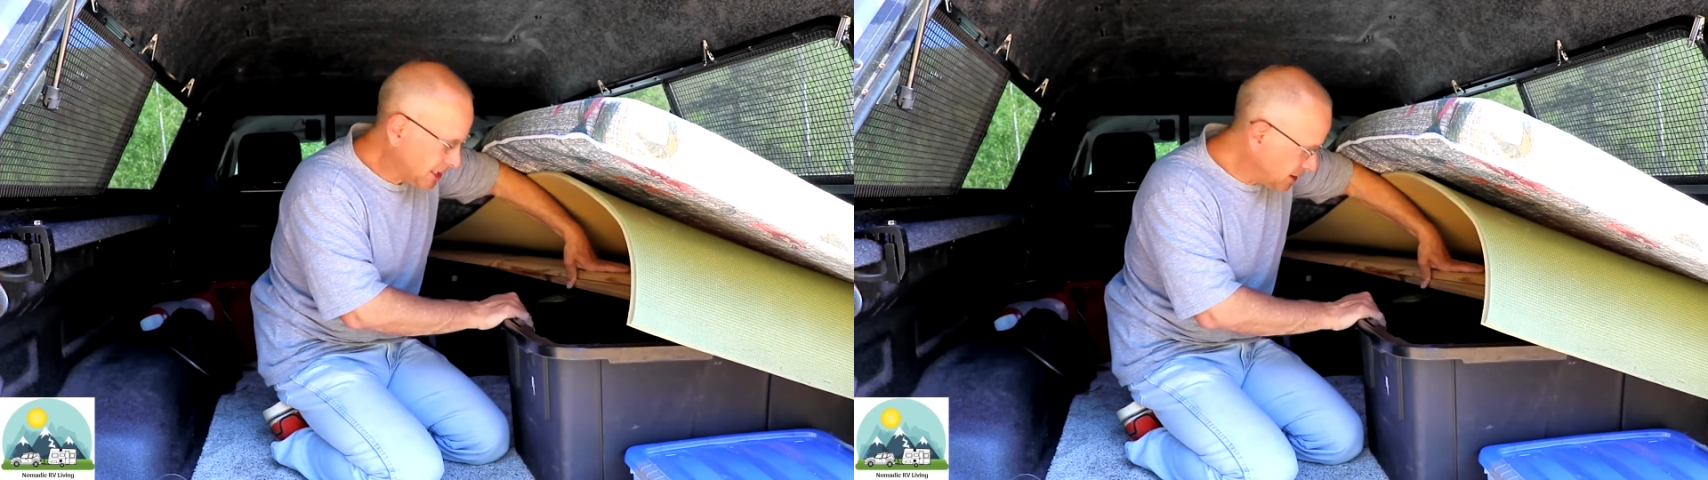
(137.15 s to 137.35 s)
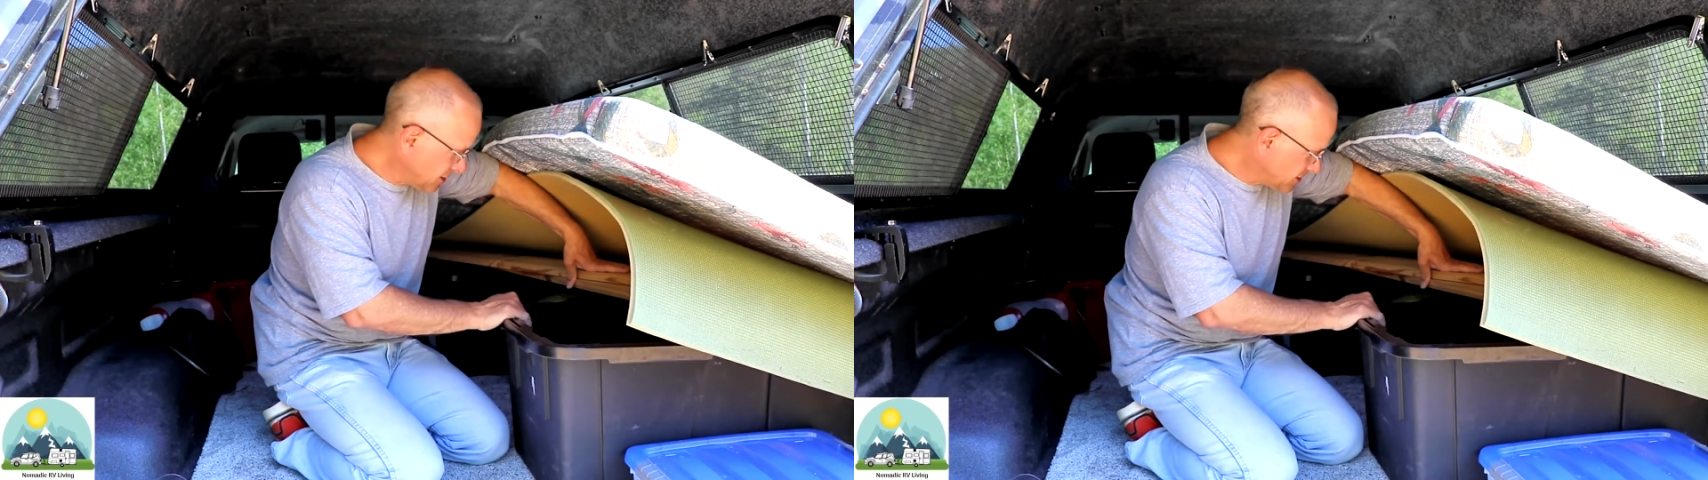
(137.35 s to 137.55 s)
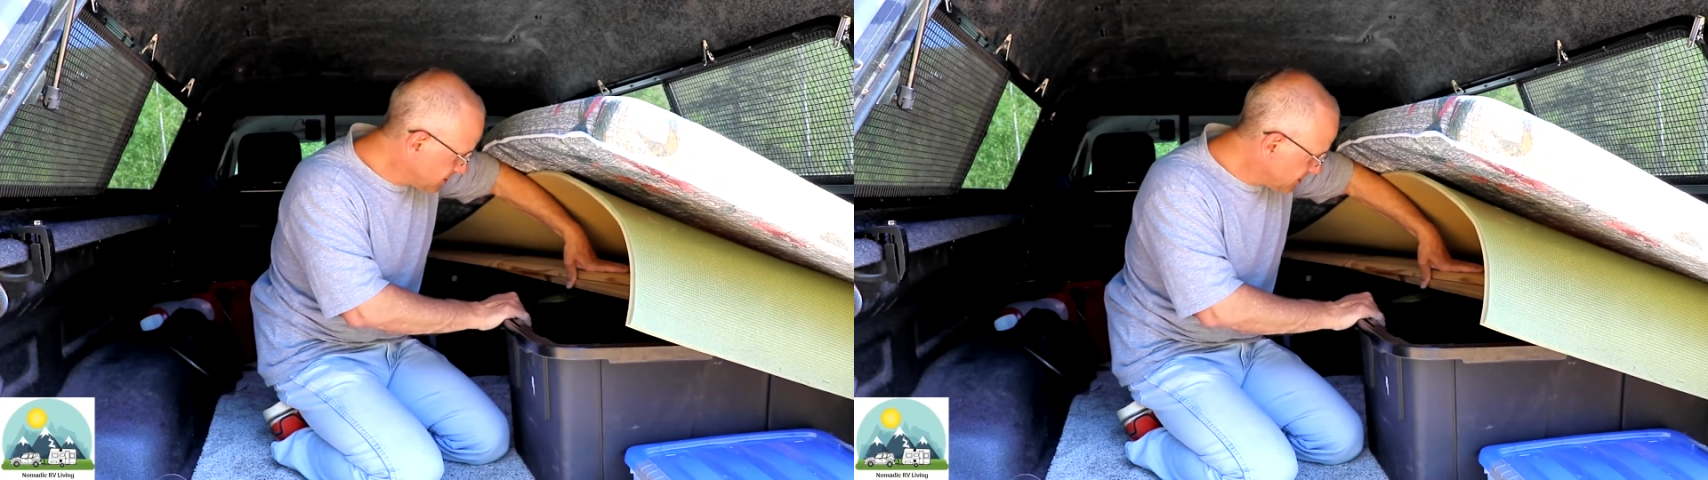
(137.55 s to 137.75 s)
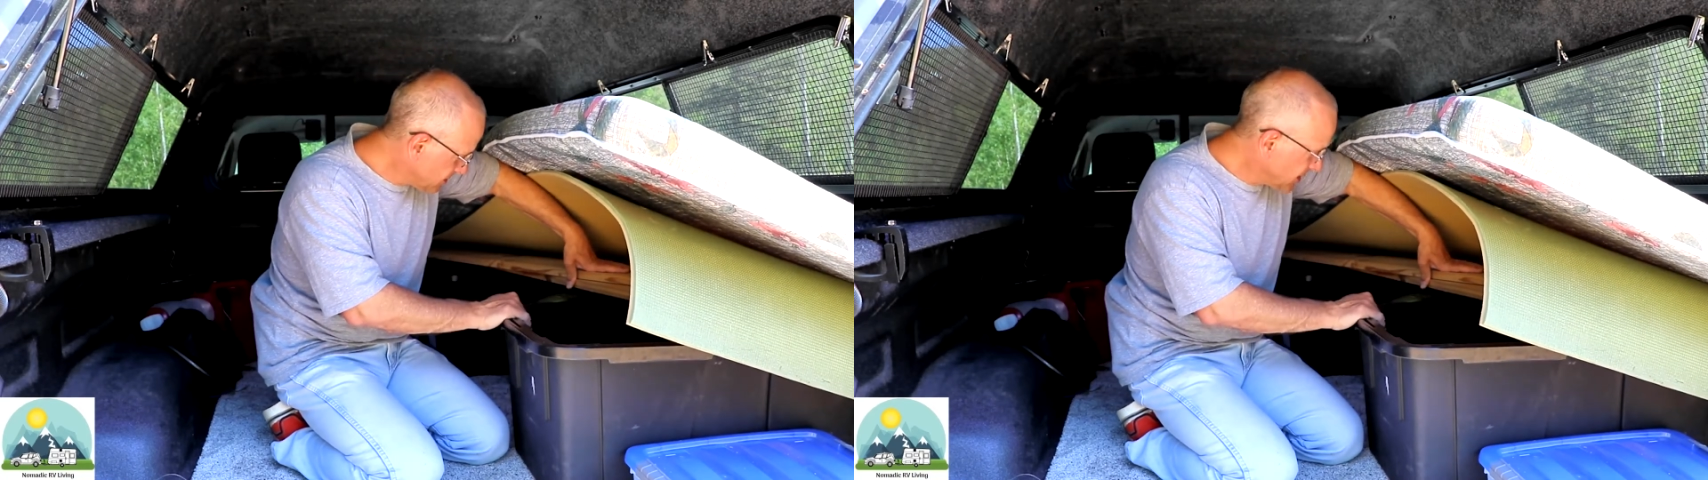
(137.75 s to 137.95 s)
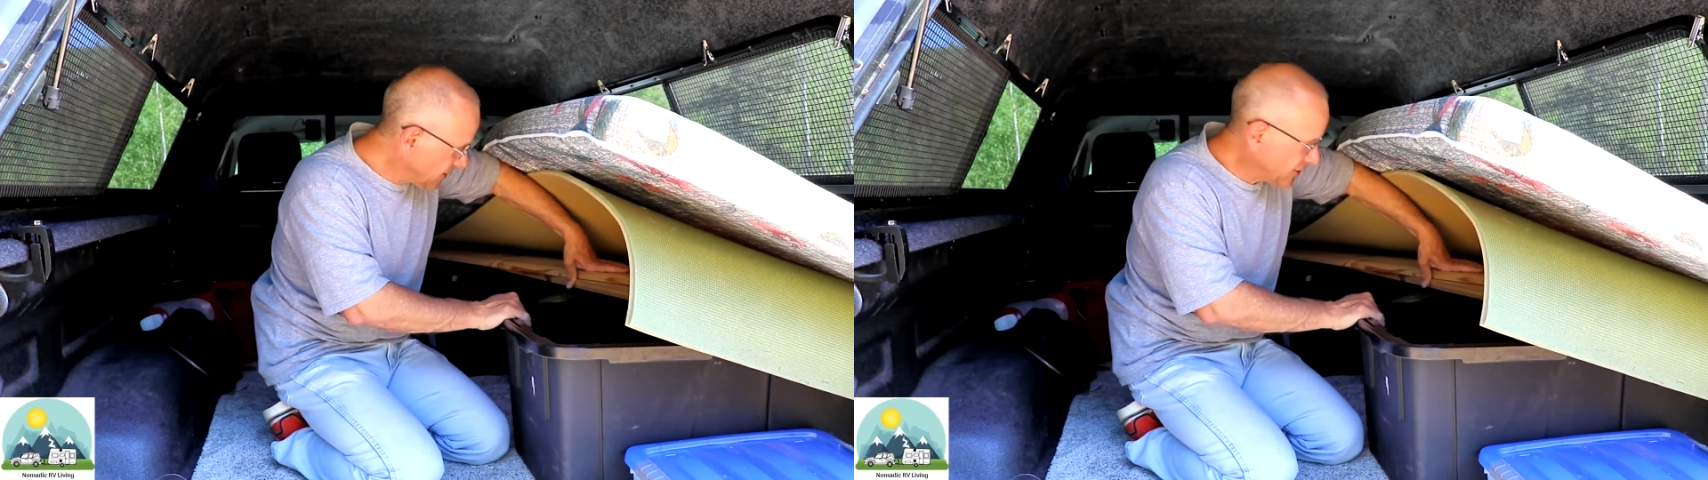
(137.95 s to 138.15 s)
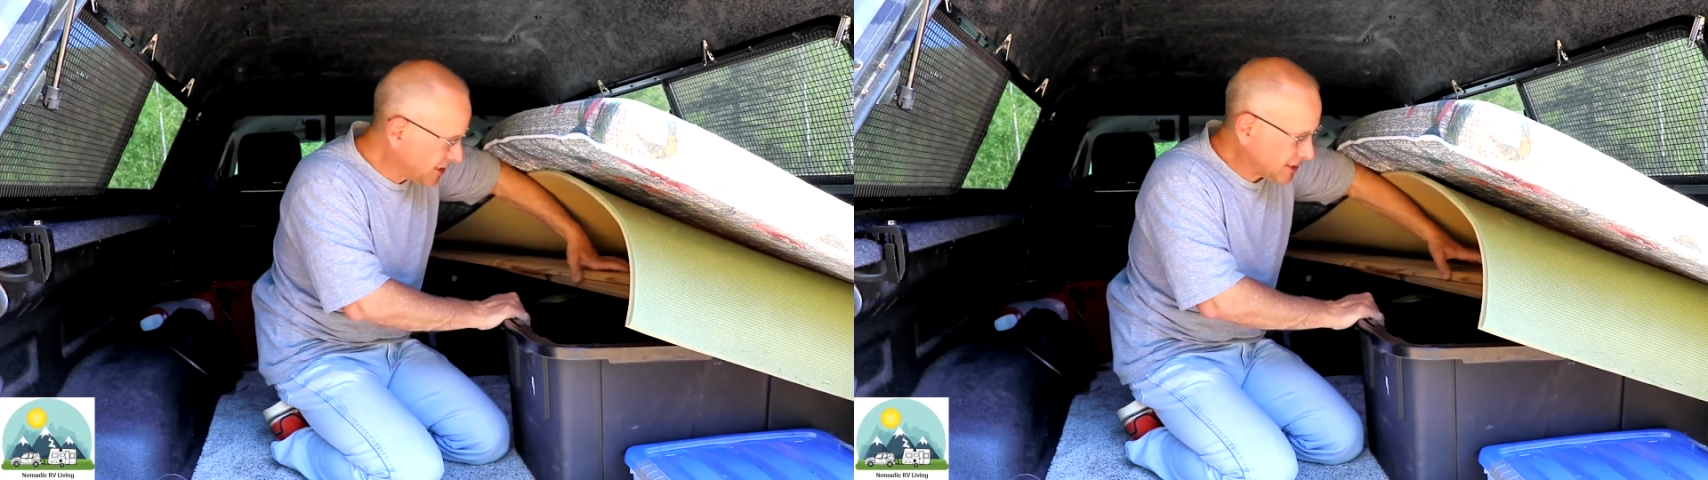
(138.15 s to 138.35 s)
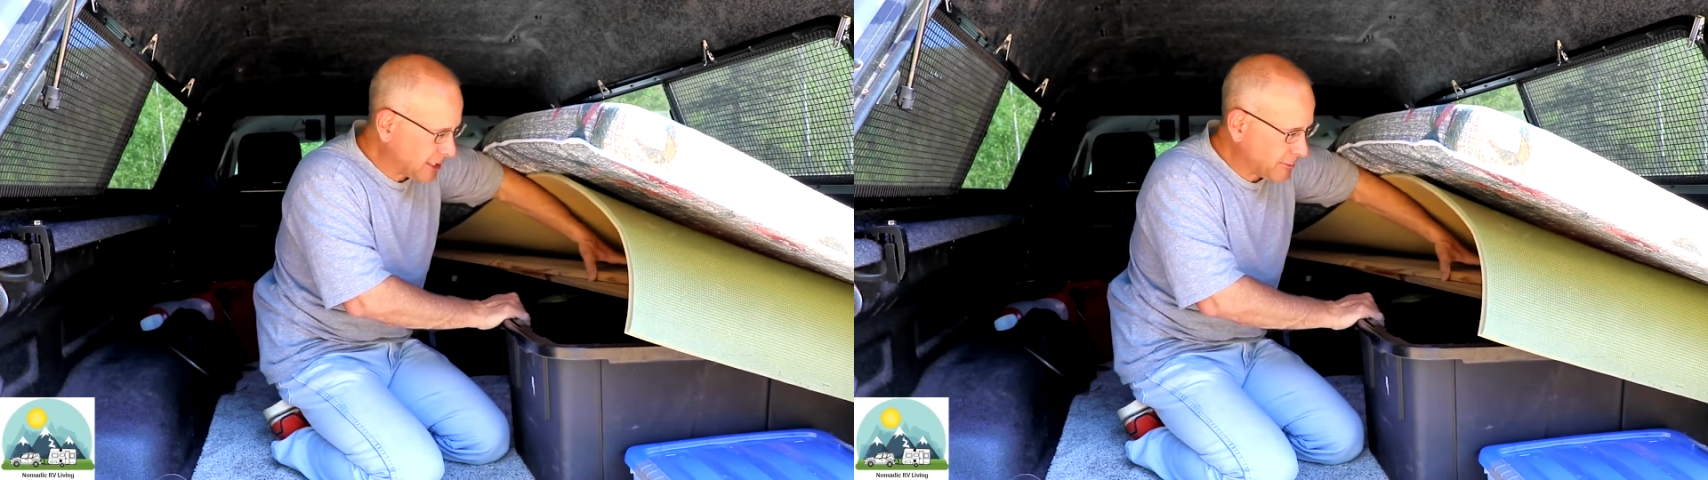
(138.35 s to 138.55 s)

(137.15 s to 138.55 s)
in these significantly,